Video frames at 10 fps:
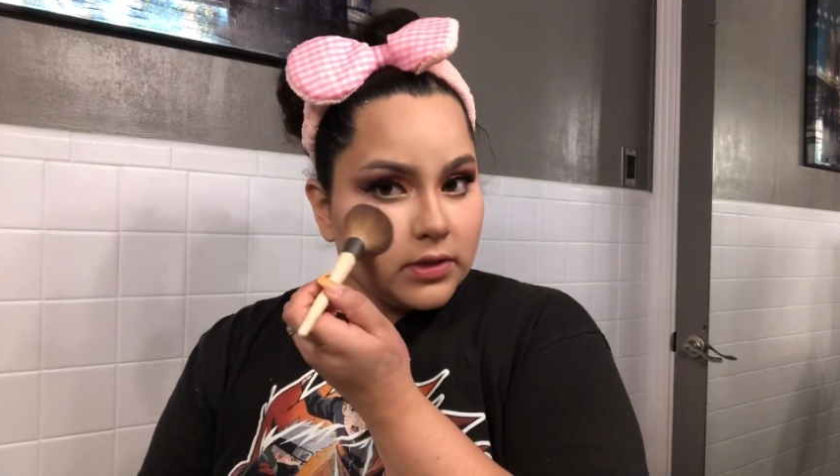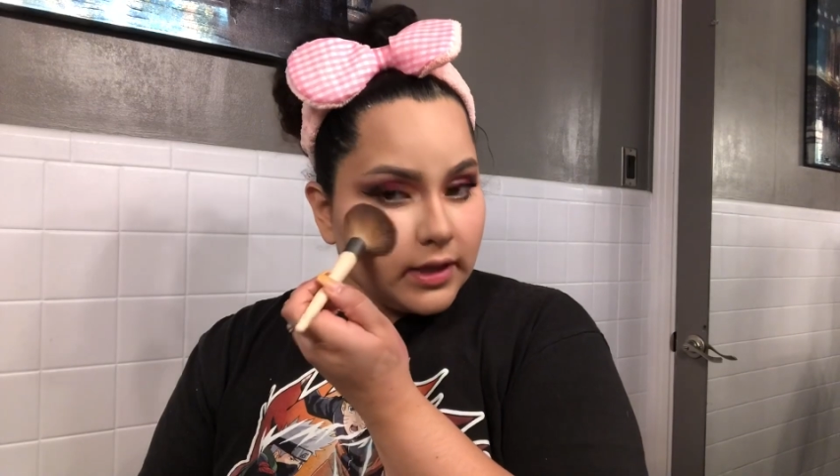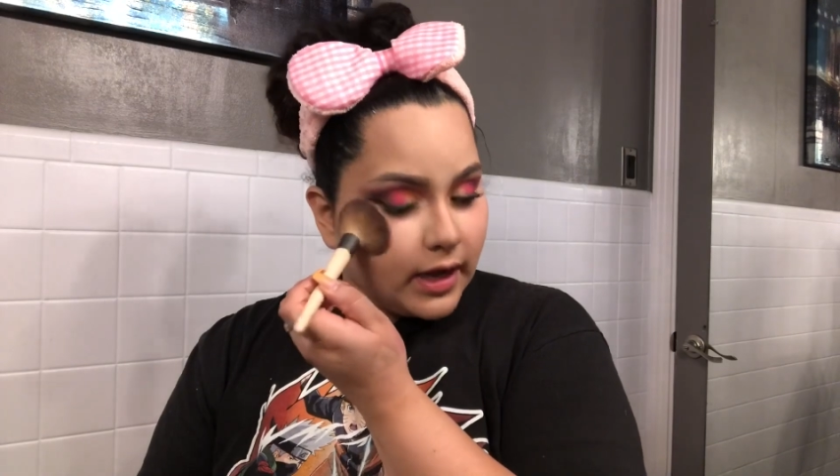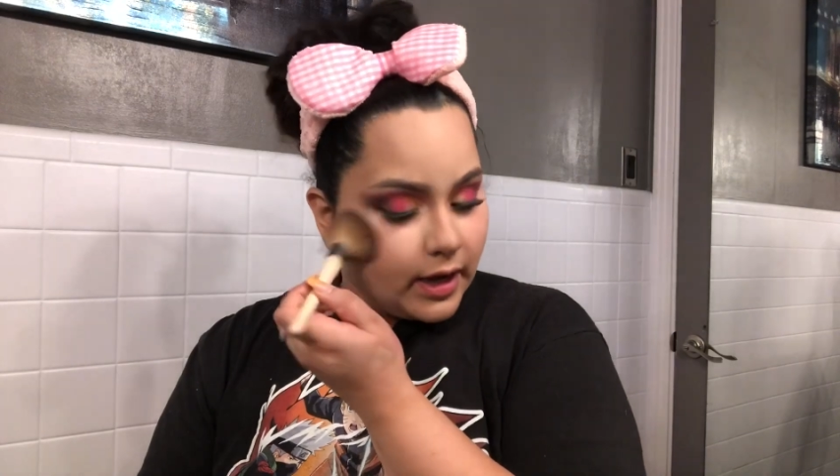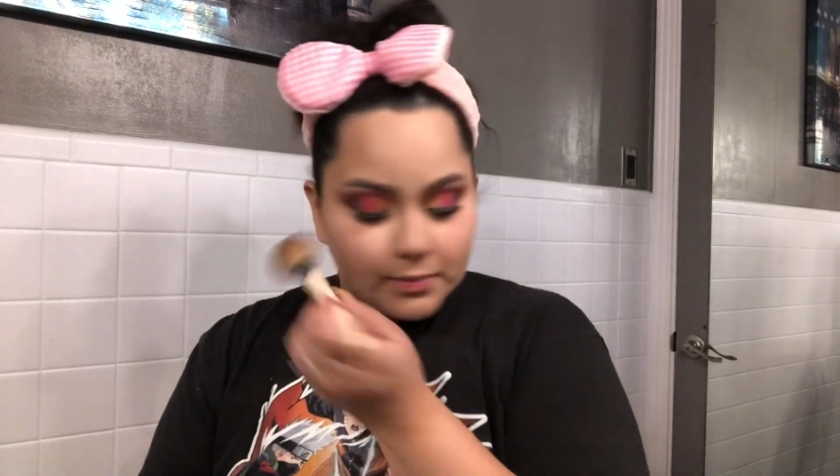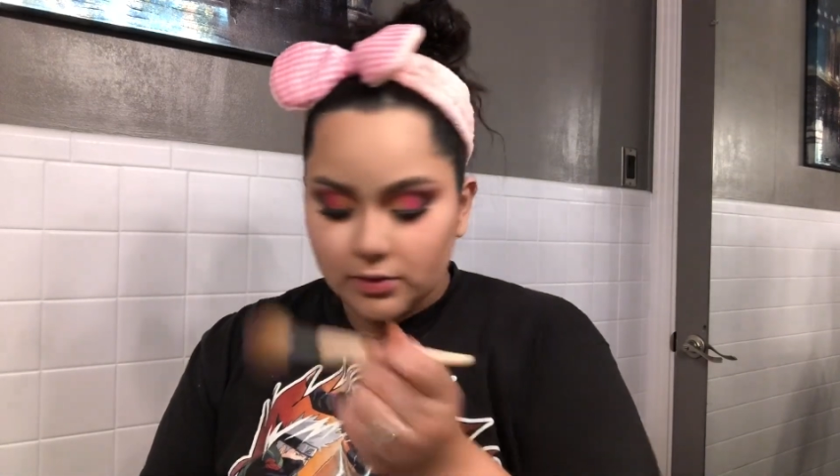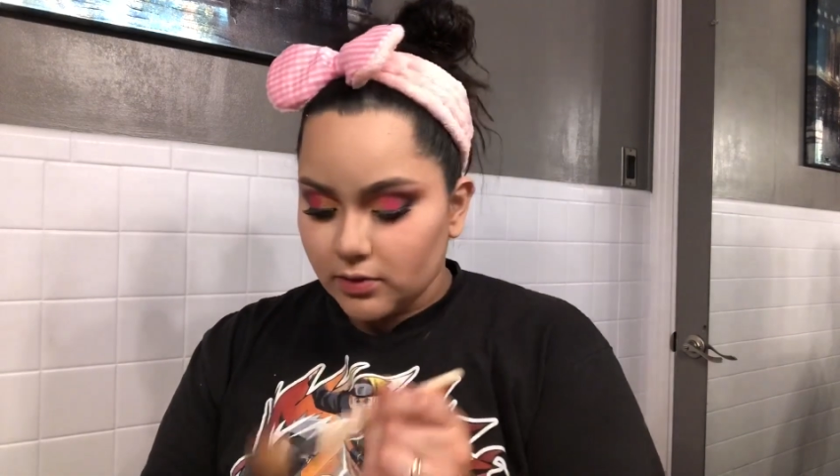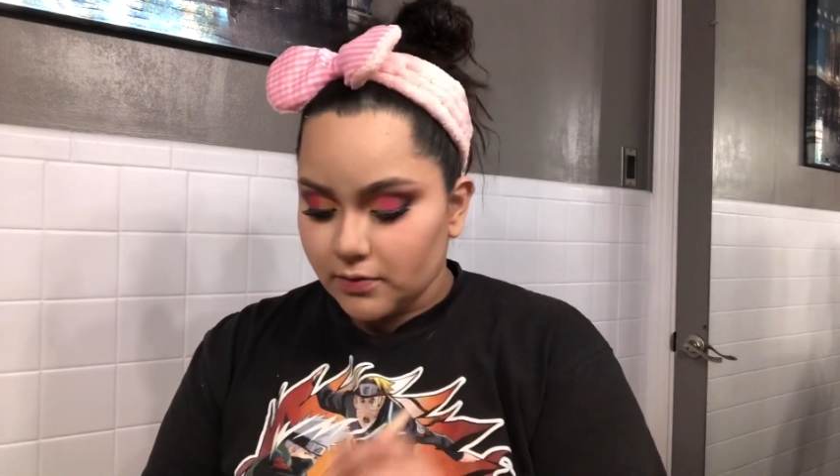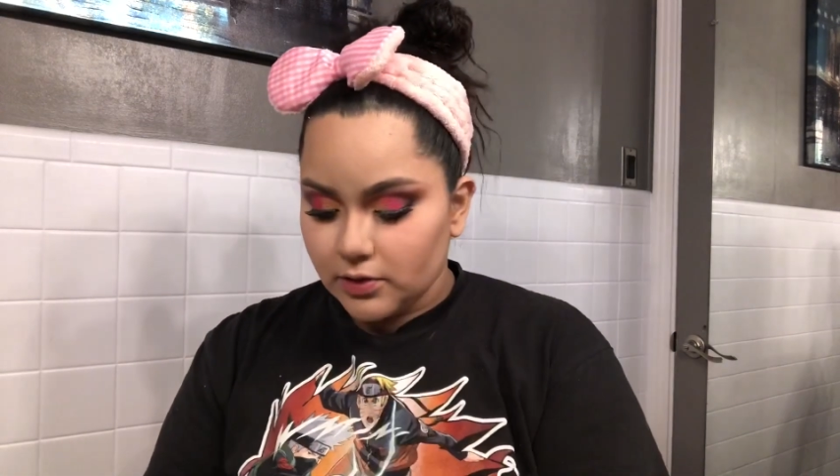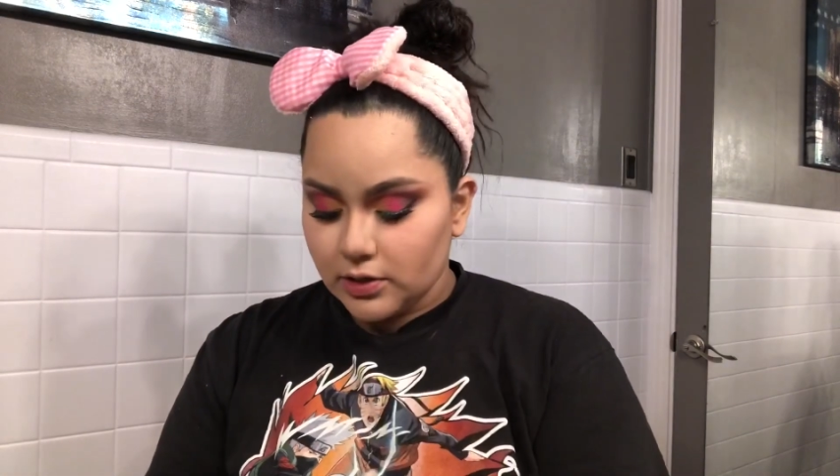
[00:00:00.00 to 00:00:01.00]
the apples
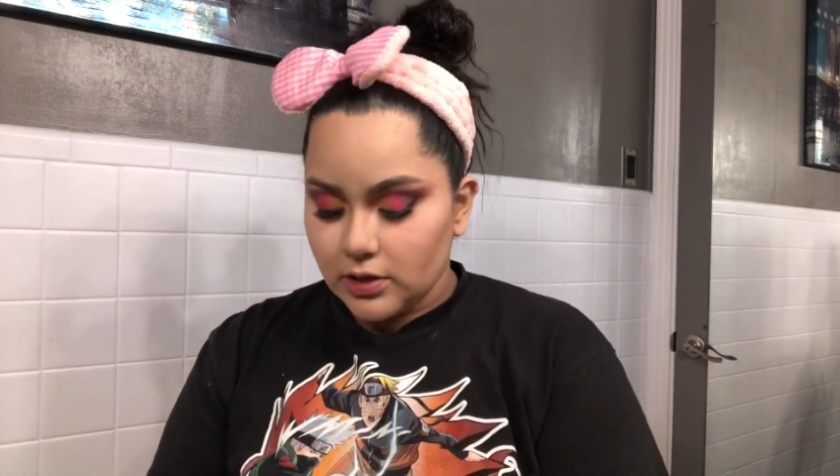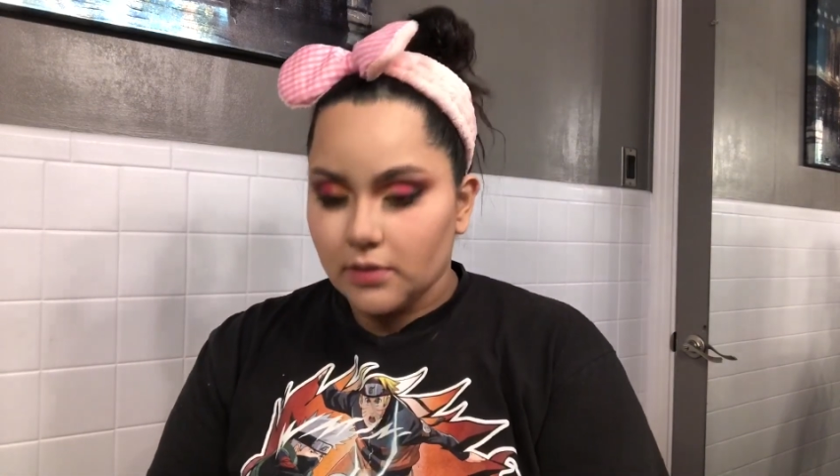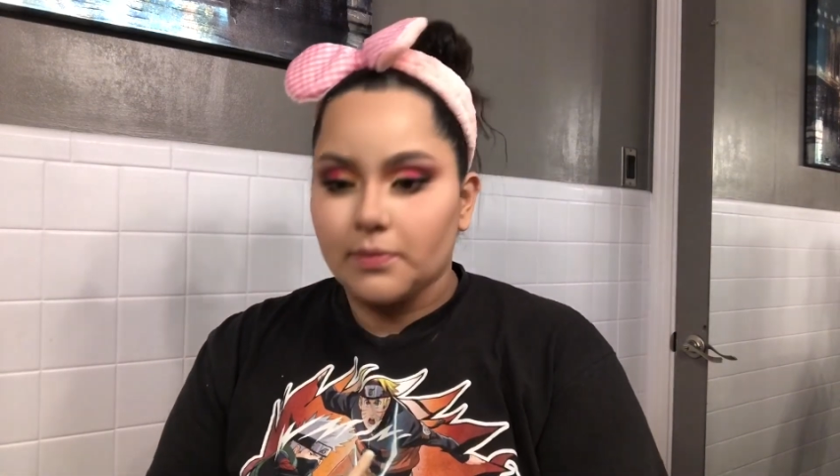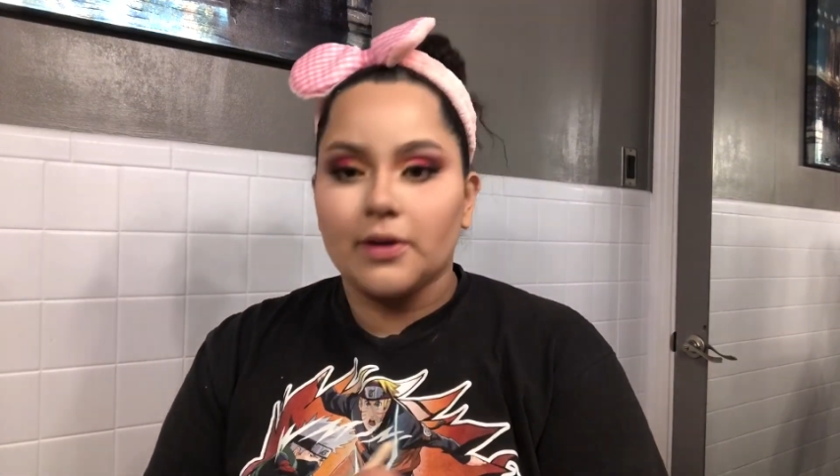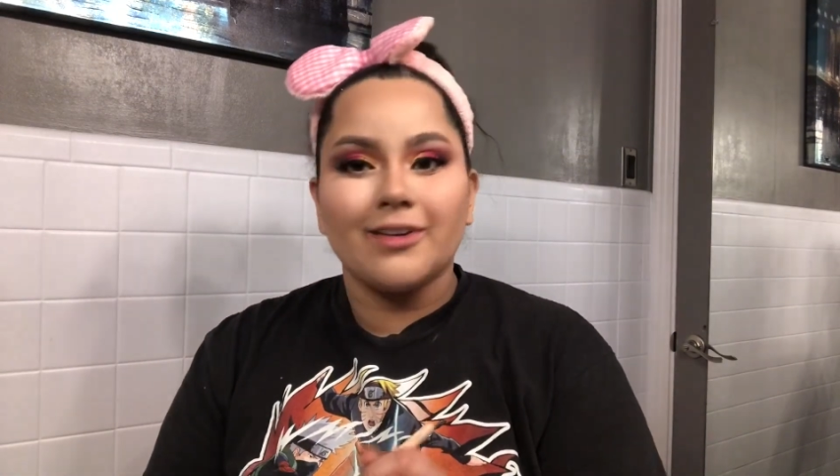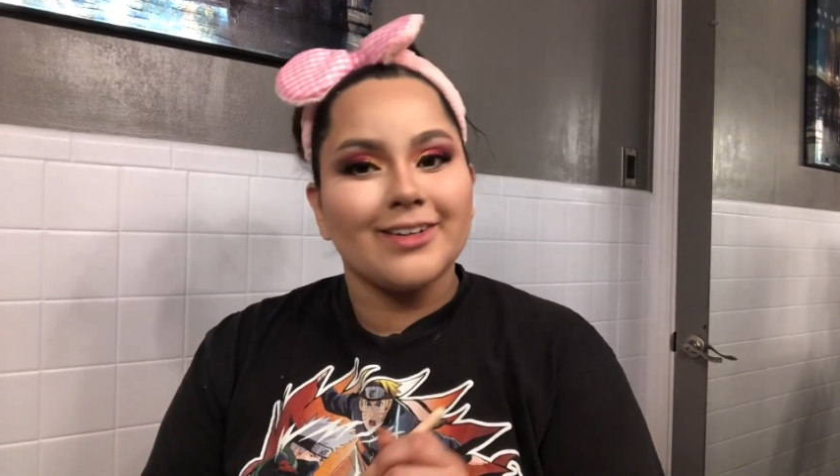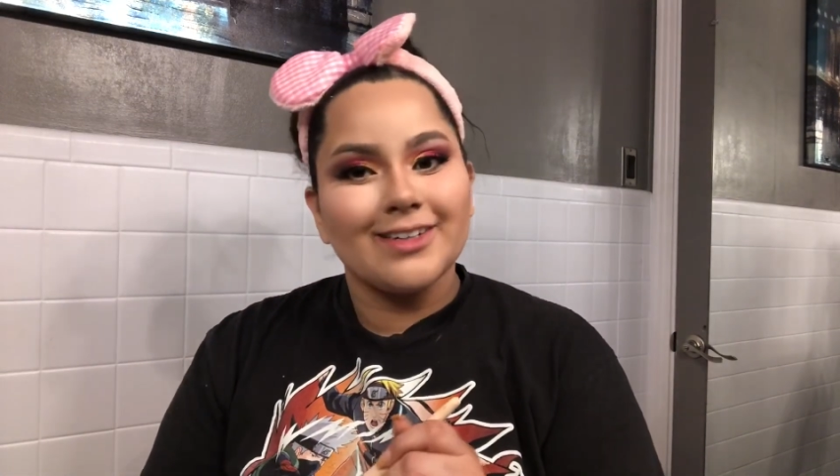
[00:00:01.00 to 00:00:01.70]
of your cheek, but you're